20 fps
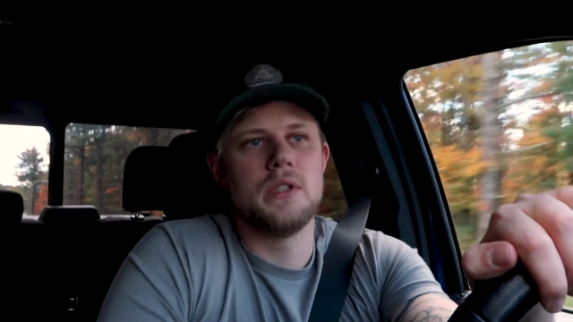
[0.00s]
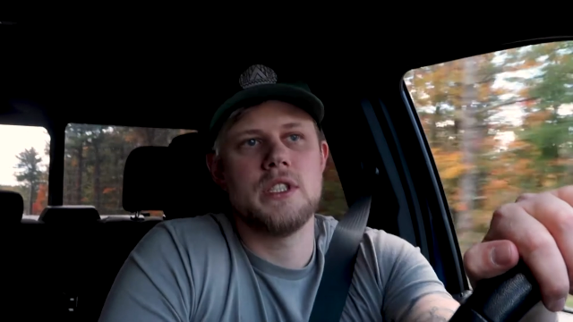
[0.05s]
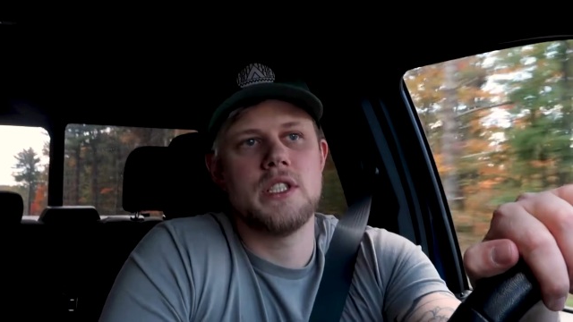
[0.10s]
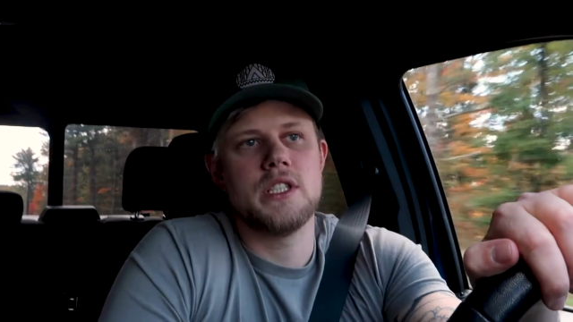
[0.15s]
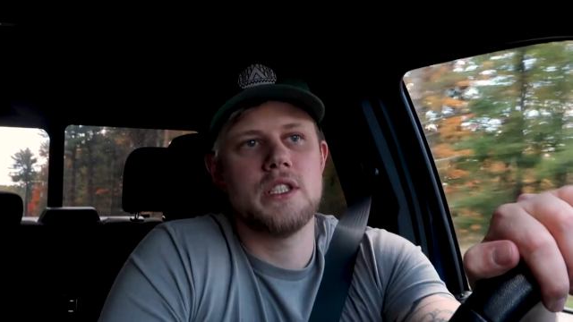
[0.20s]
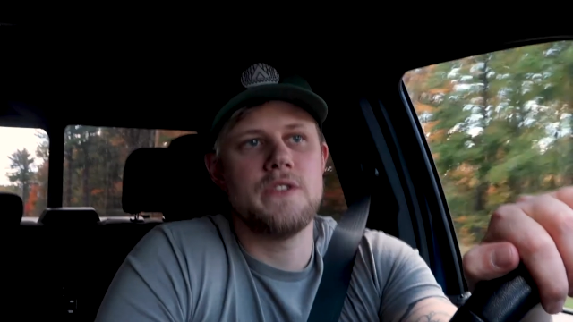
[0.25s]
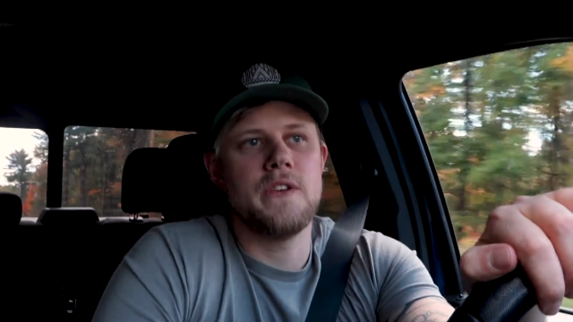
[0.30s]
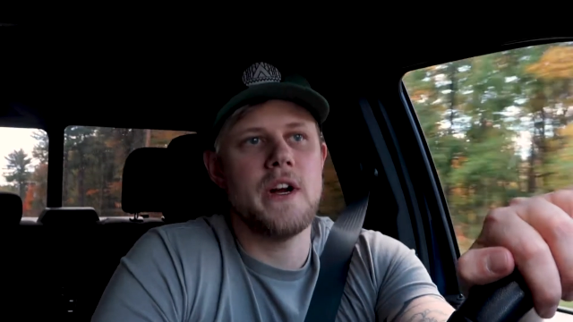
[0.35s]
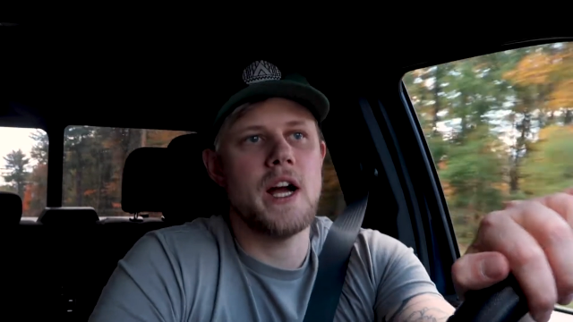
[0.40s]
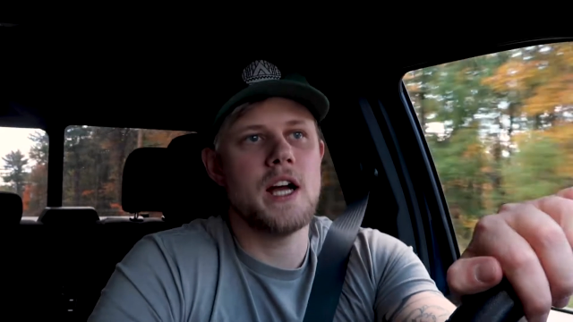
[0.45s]
which
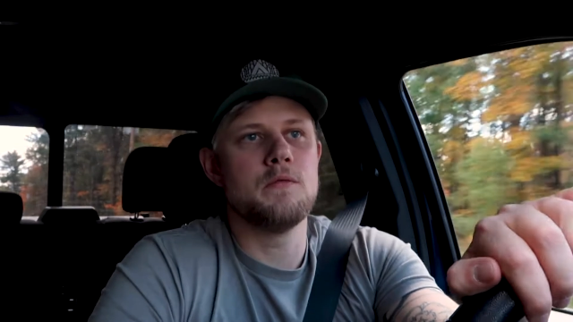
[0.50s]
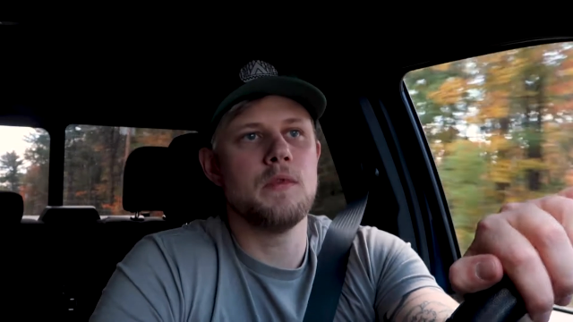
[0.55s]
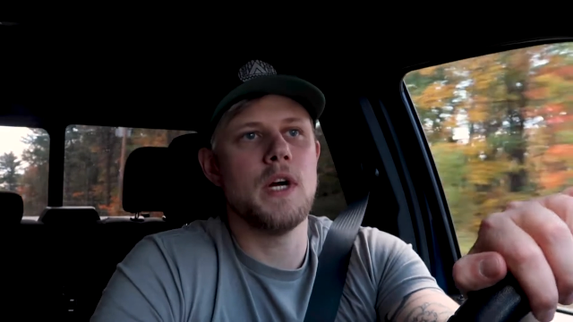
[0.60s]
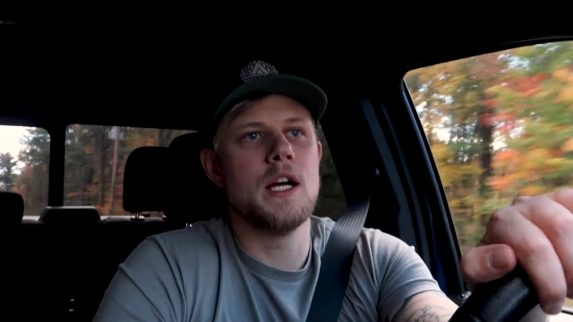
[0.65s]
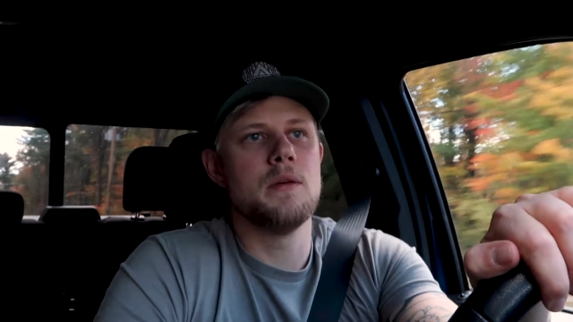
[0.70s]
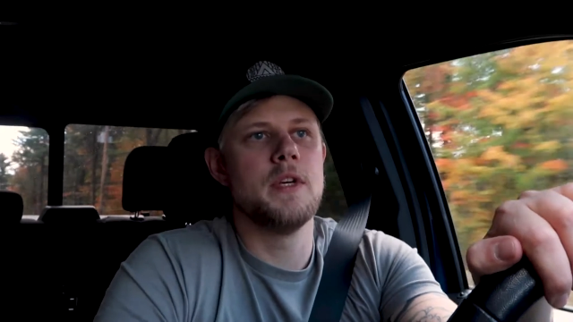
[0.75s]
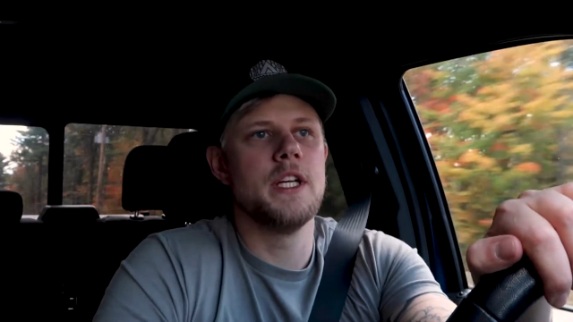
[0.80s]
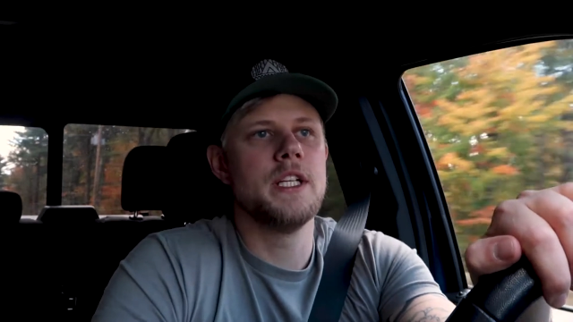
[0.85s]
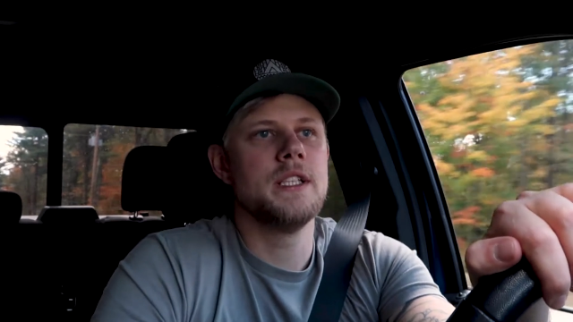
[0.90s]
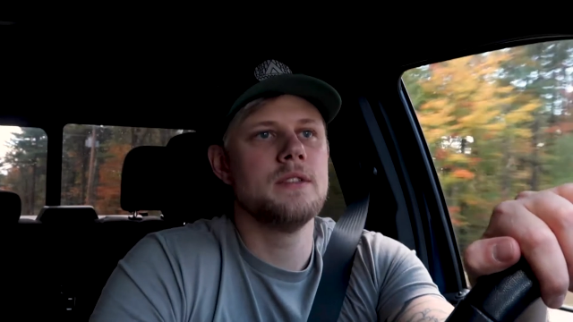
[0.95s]
is fine
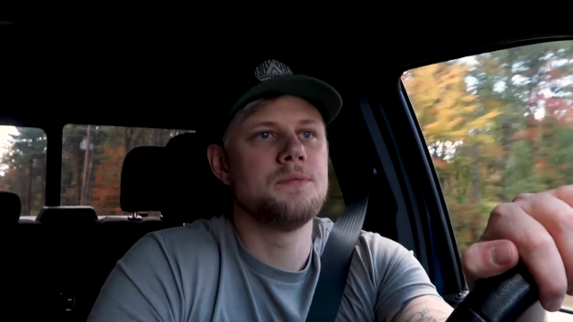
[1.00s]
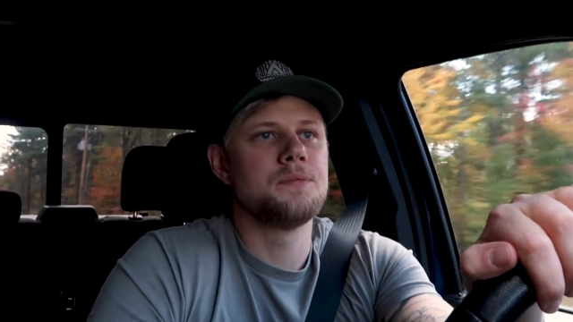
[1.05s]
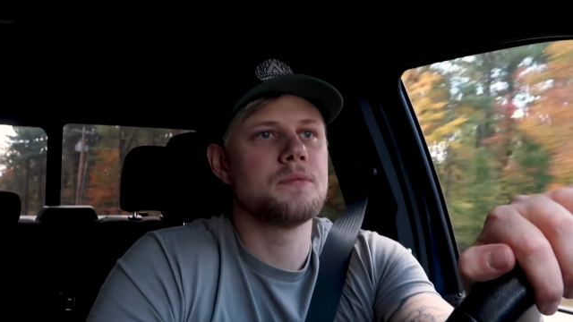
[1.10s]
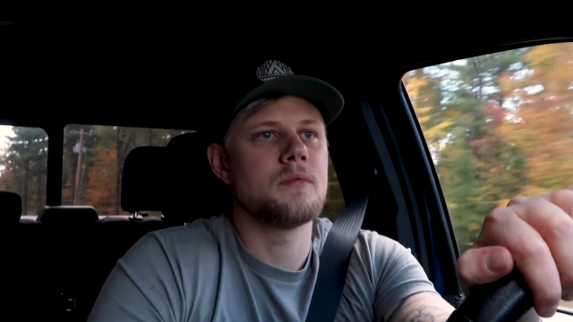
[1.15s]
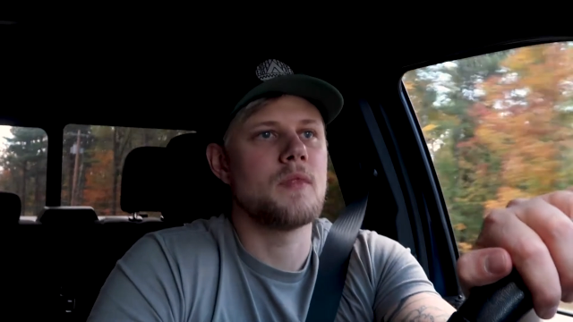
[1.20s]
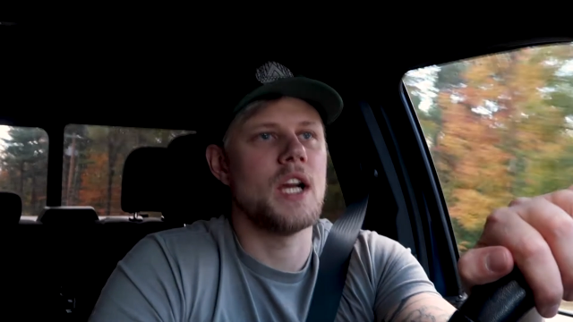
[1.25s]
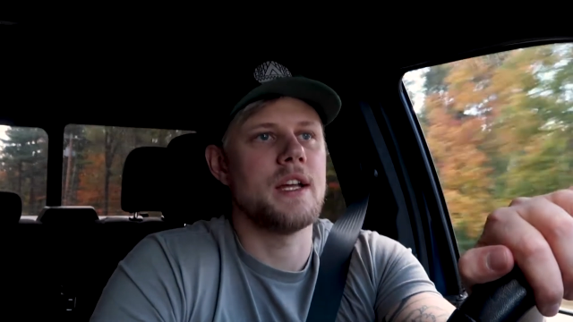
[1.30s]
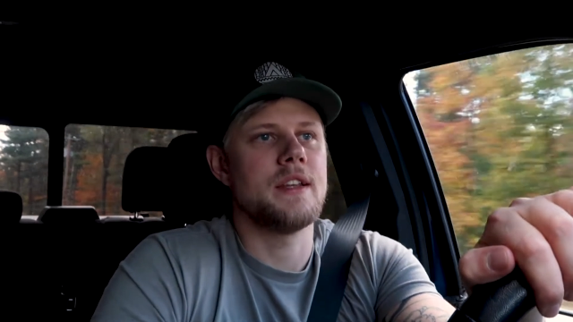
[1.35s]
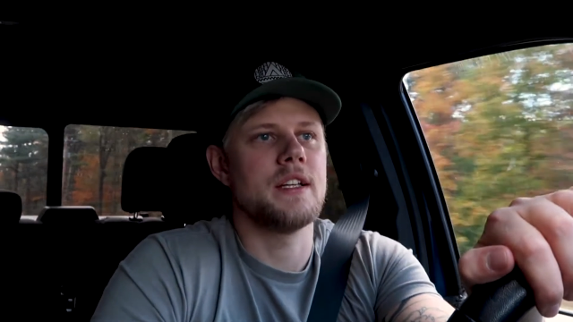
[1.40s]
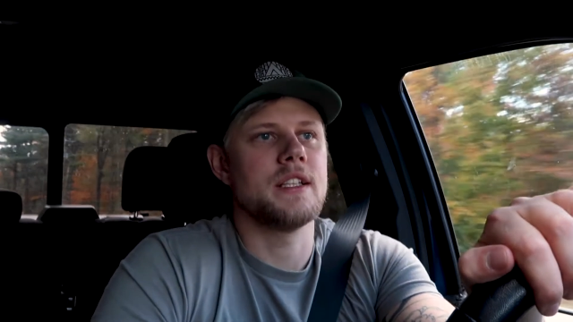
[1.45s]
by me.
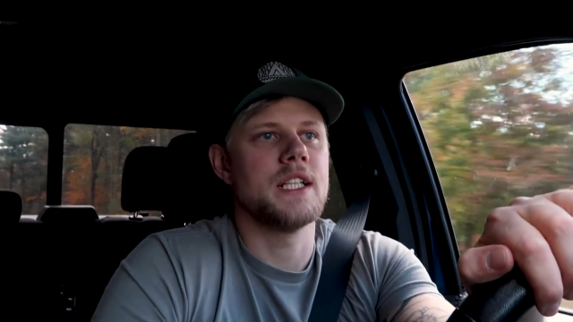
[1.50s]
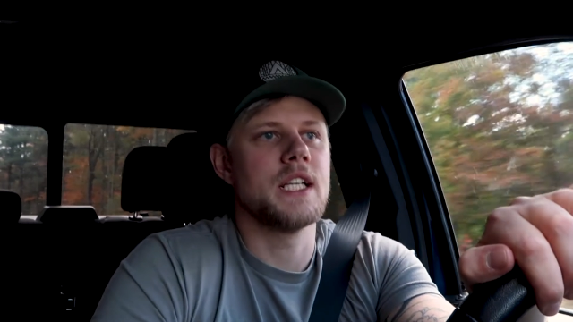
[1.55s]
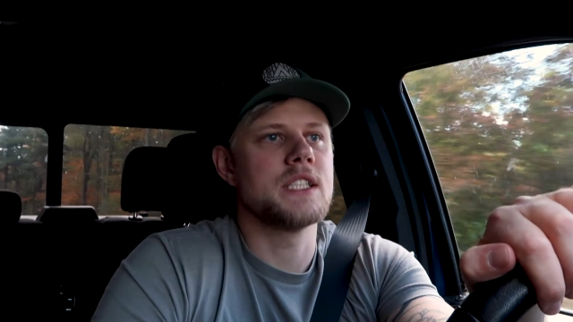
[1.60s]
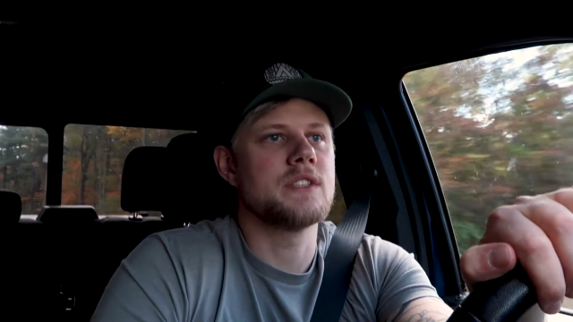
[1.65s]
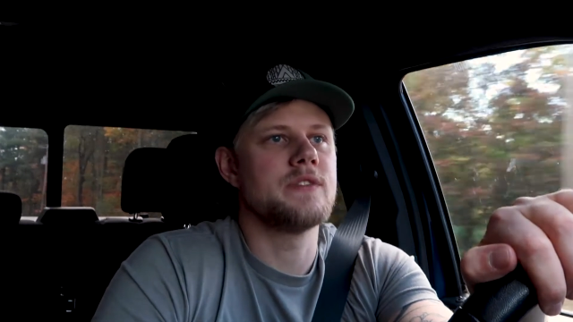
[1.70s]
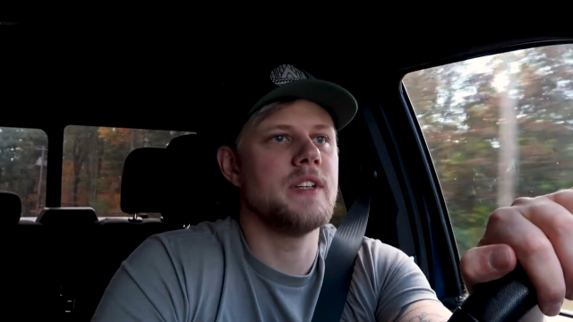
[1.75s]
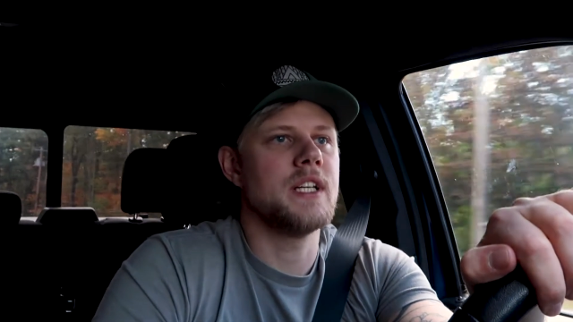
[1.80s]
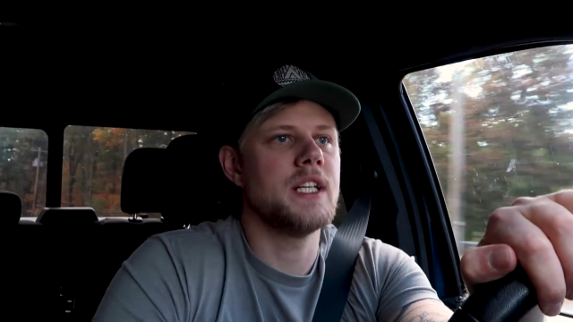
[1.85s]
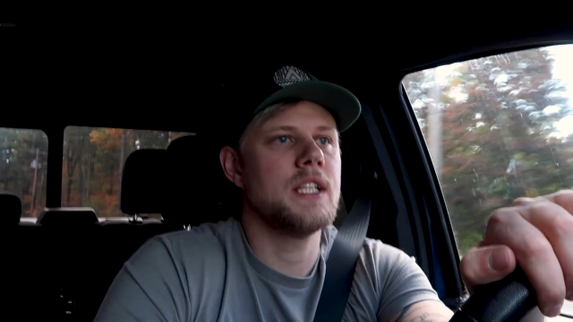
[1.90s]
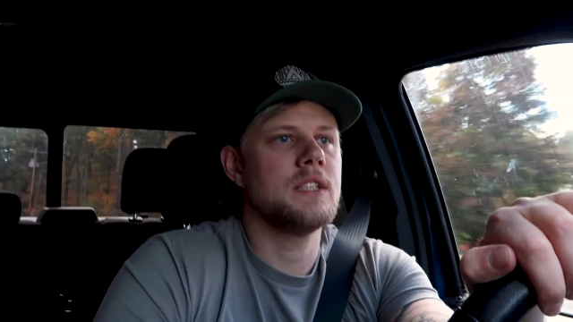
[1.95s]
I think
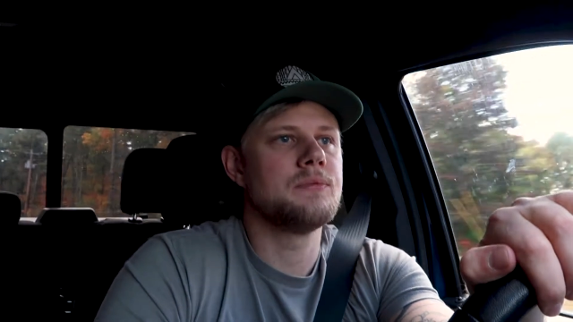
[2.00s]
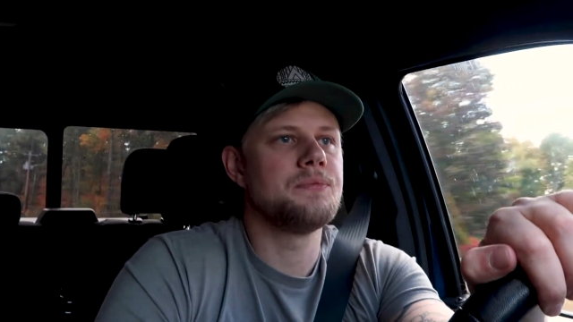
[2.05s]
that's fair.